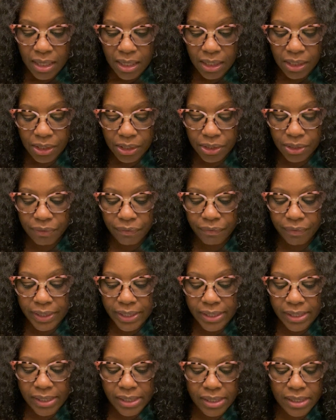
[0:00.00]
I'm going to
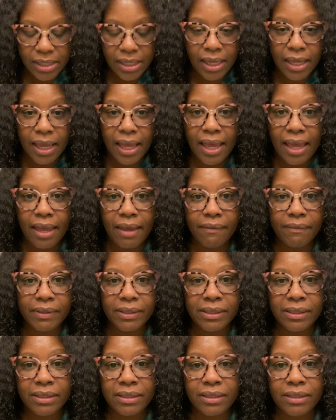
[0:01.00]
rinse. I have a
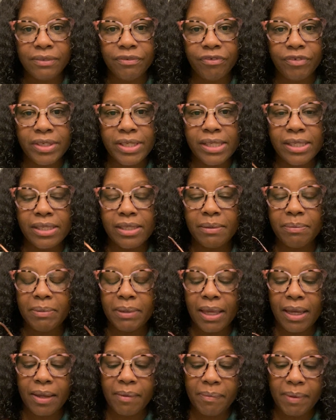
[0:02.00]
different
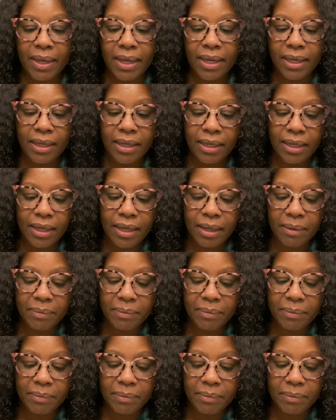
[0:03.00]
Ziploc baggie.